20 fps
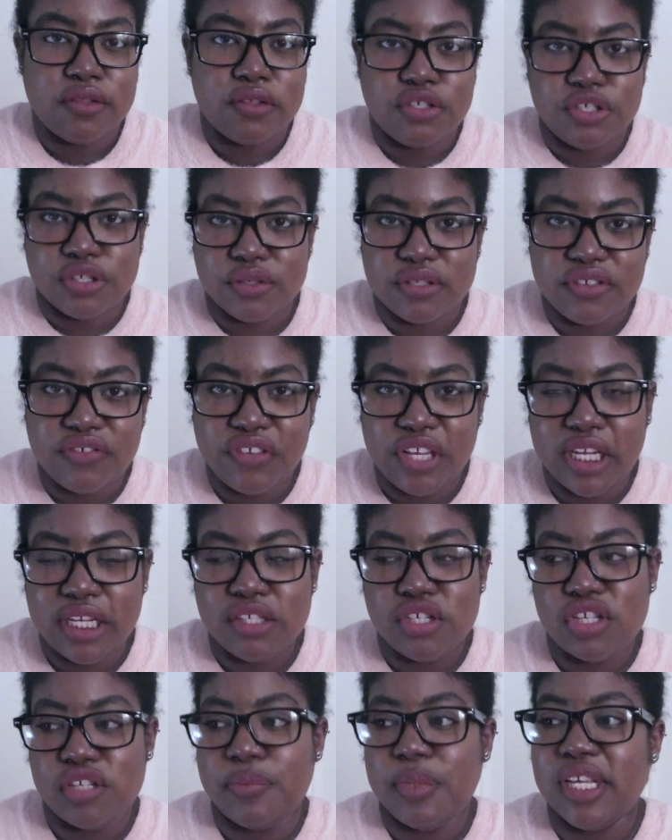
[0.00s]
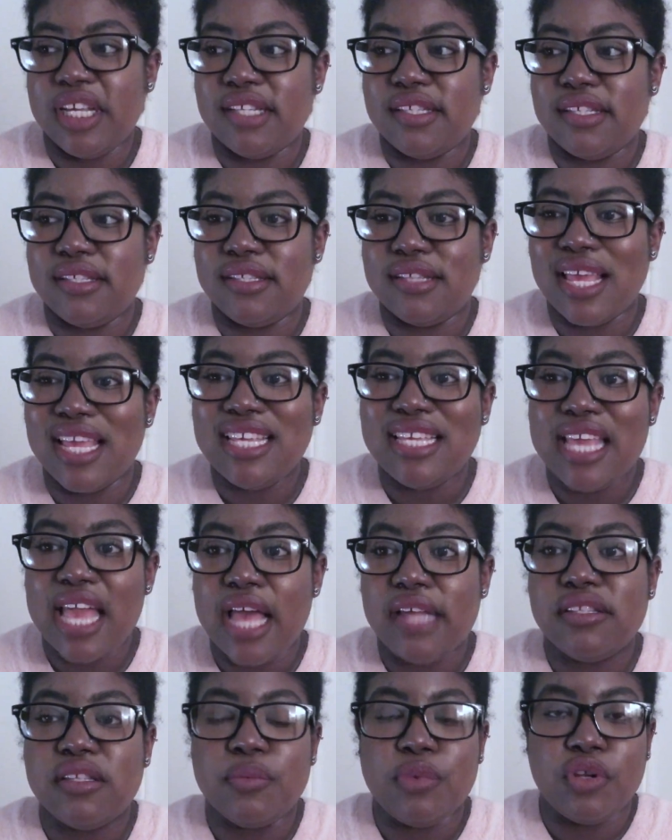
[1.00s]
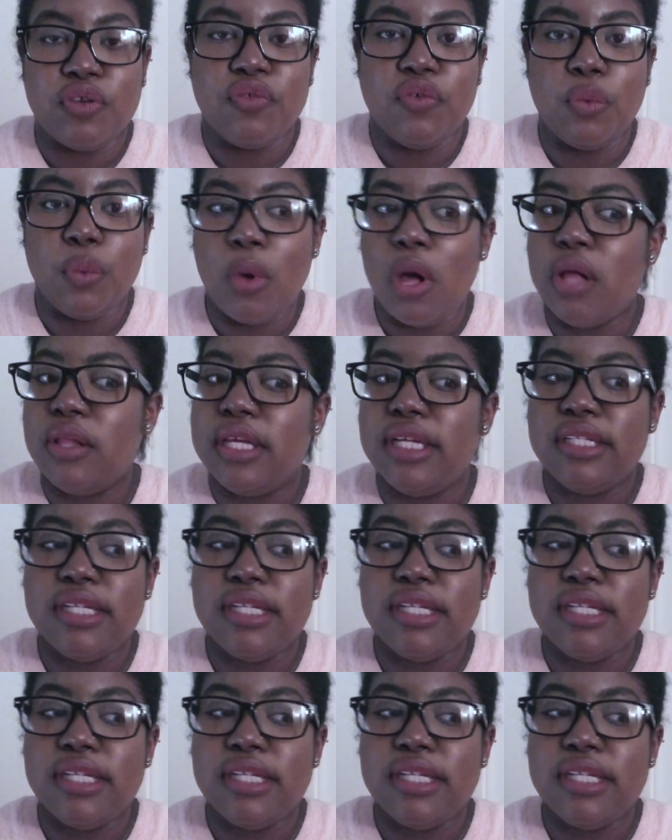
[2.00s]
the Josephine just because it's like, yeah, it's a beautiful wallet,